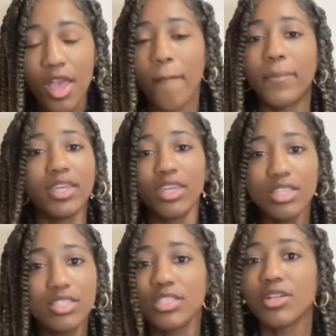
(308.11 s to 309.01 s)
but
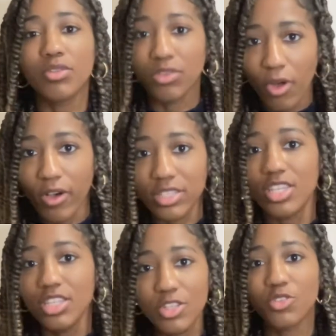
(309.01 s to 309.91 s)
he's still lost.
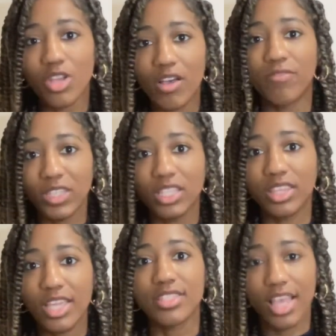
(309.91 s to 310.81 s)
He's still trying to figure
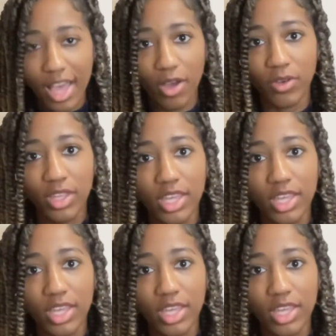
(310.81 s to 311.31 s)
things out.